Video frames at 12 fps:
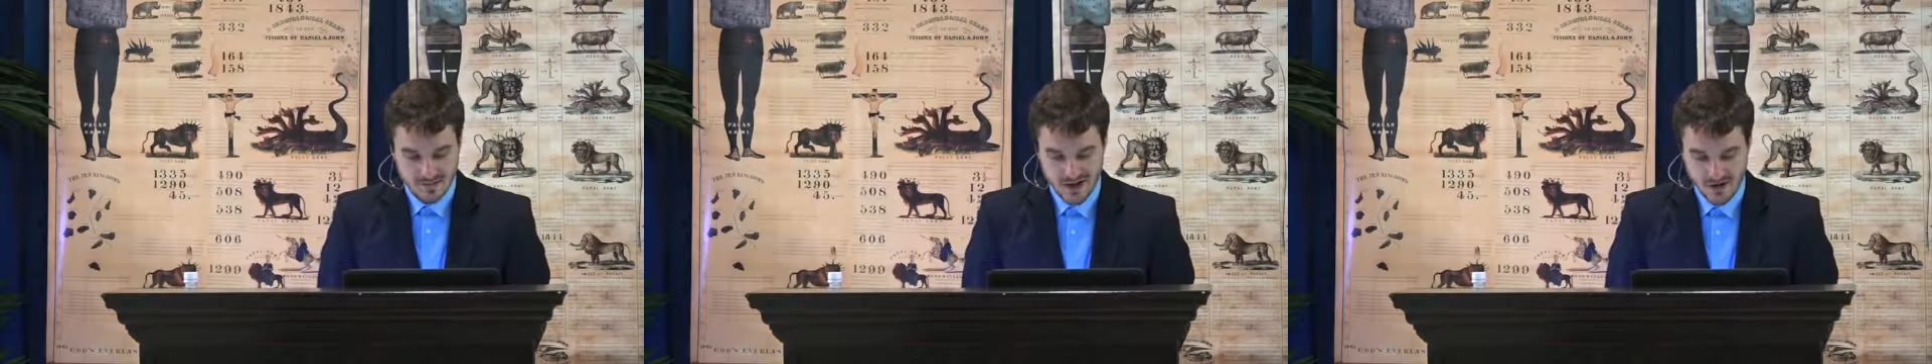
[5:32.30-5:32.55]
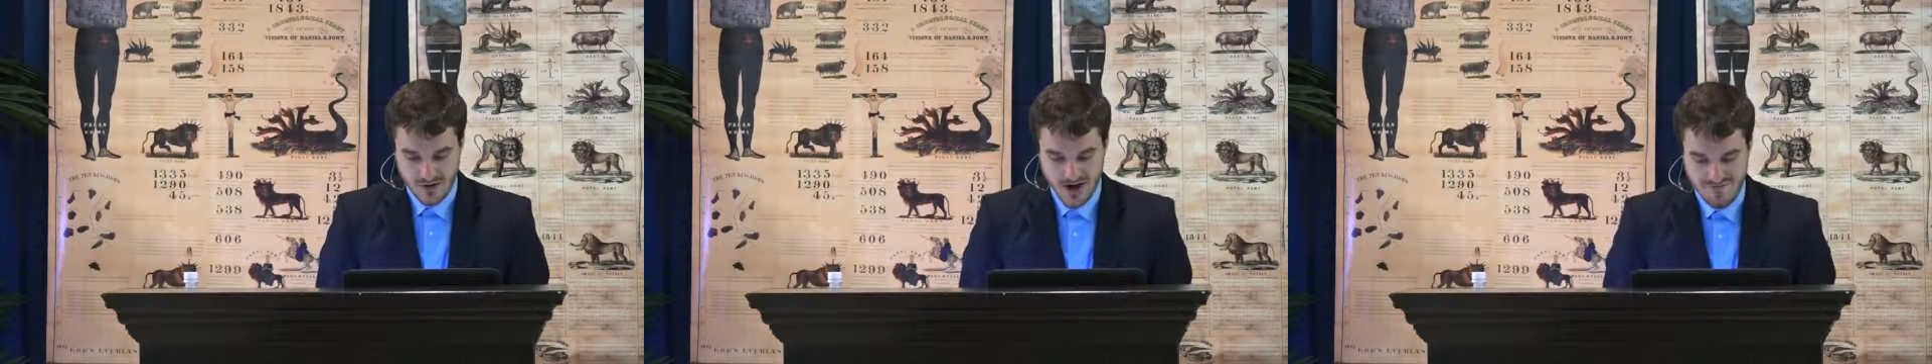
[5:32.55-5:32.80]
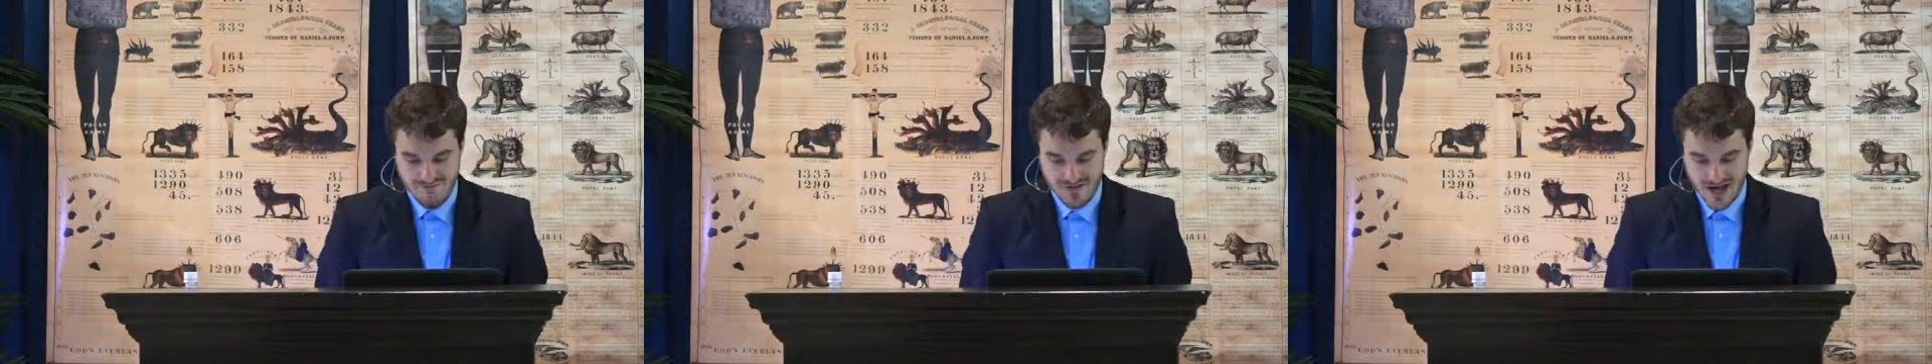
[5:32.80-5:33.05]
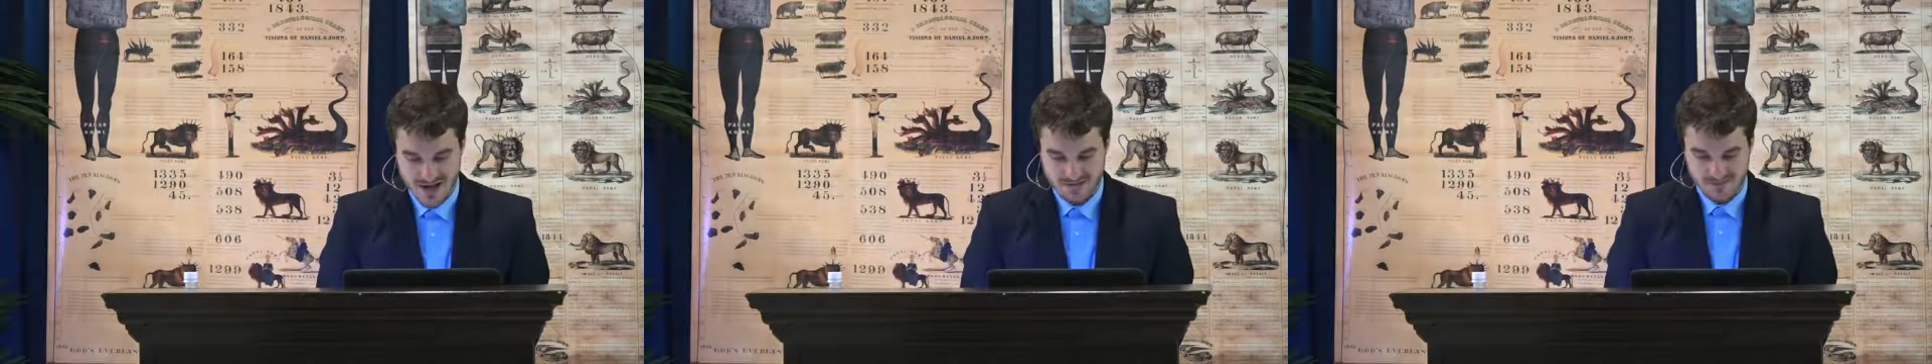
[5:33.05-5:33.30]
paragraph
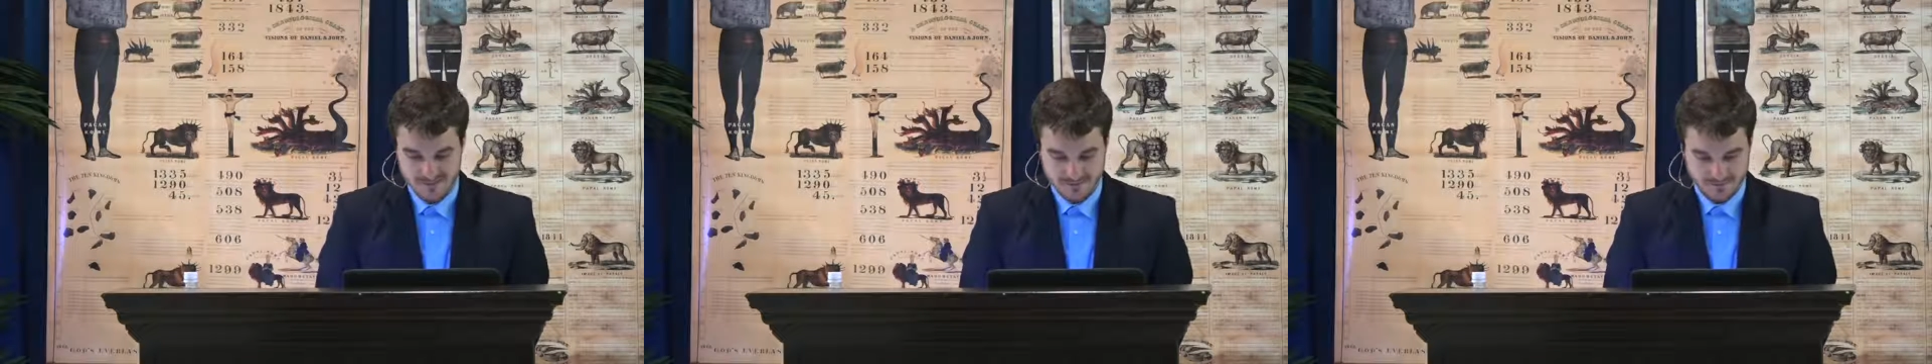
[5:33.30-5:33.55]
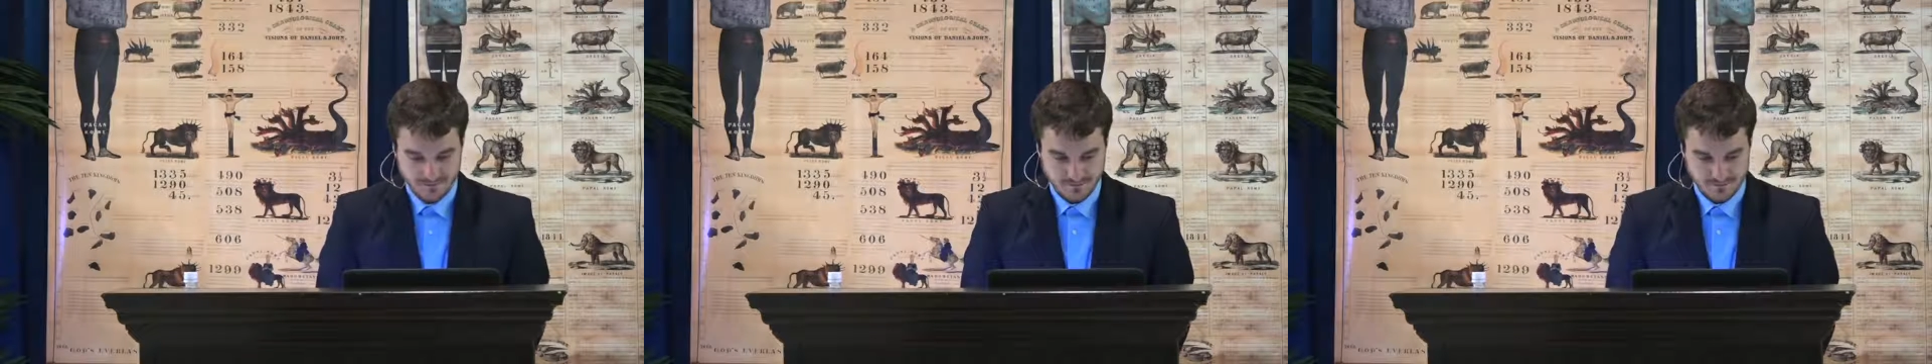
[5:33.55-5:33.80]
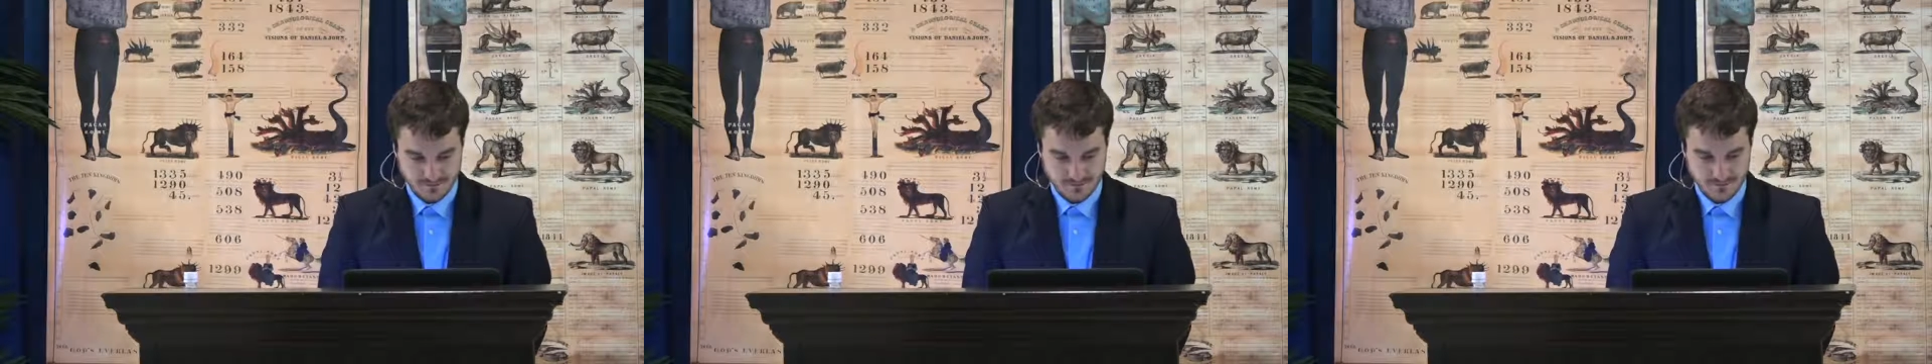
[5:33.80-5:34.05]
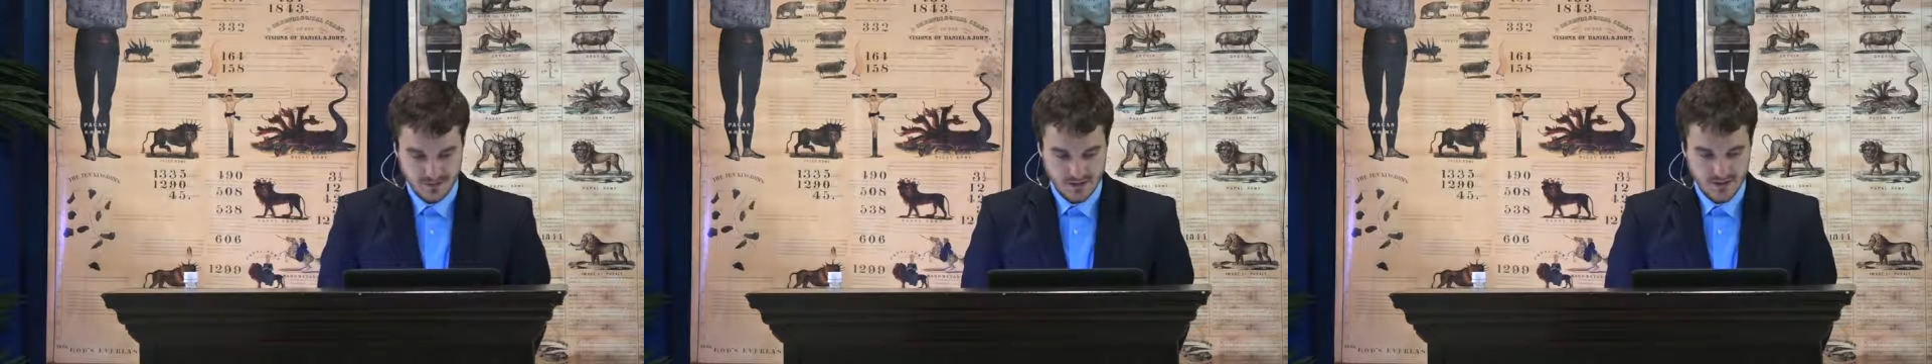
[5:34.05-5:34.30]
5.
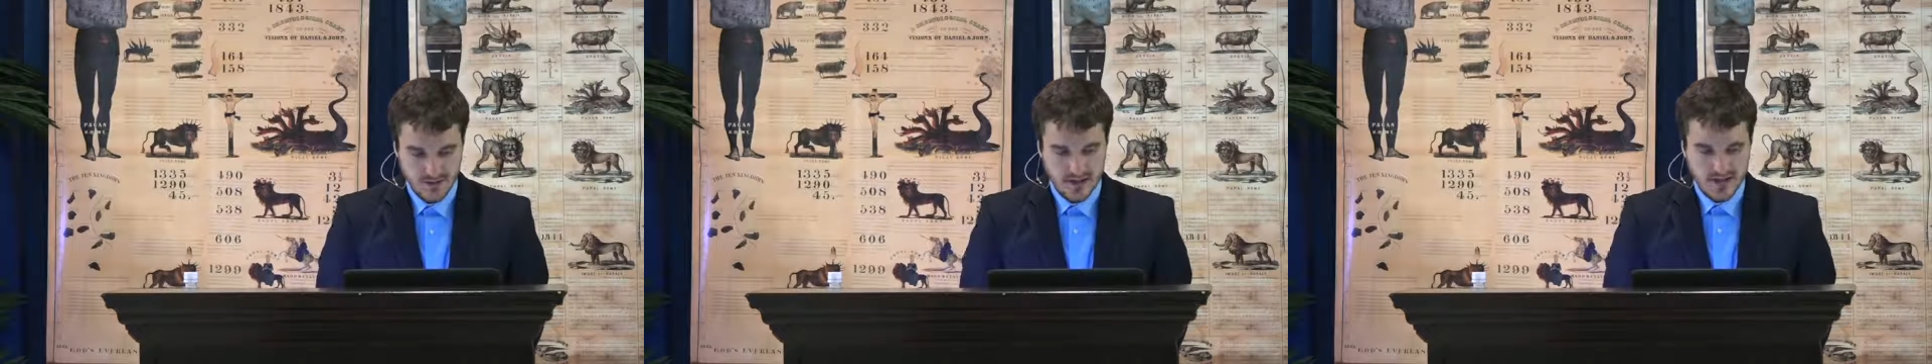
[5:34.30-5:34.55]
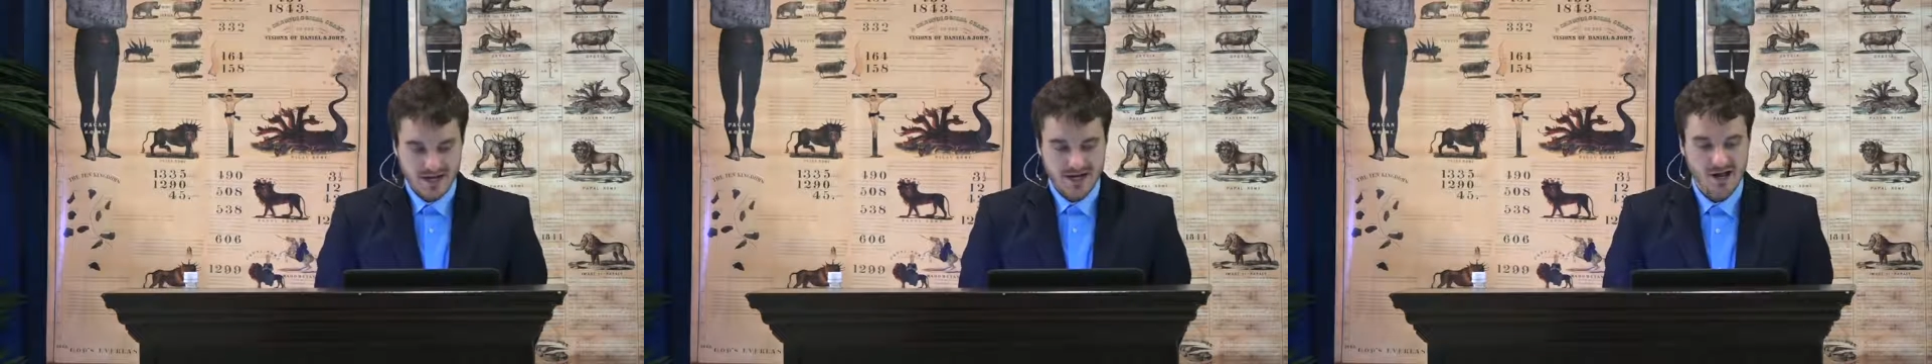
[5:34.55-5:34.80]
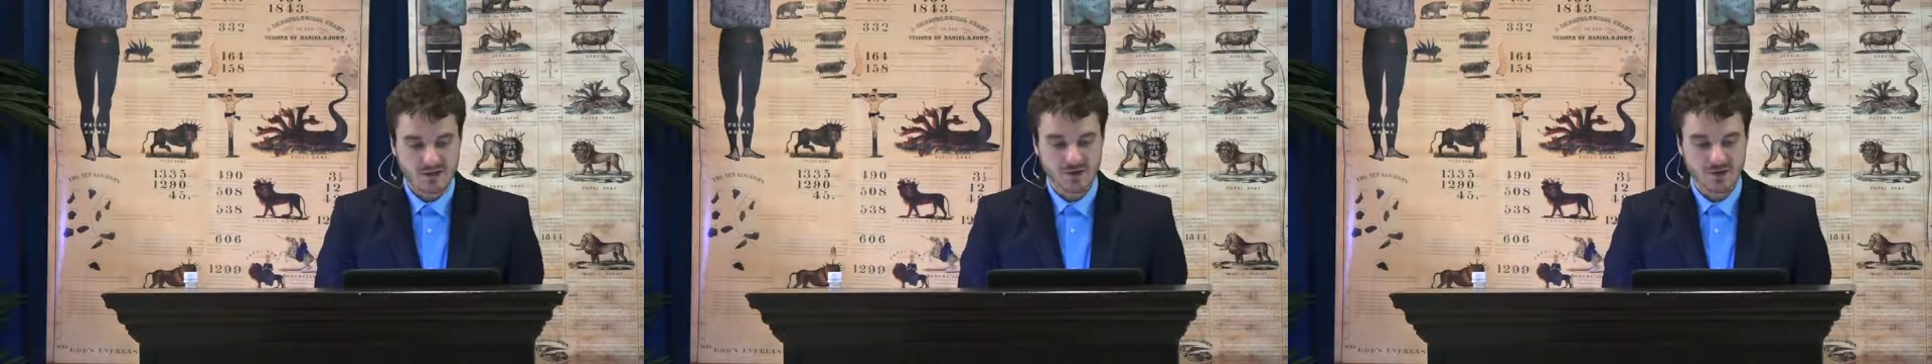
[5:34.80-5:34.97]
Now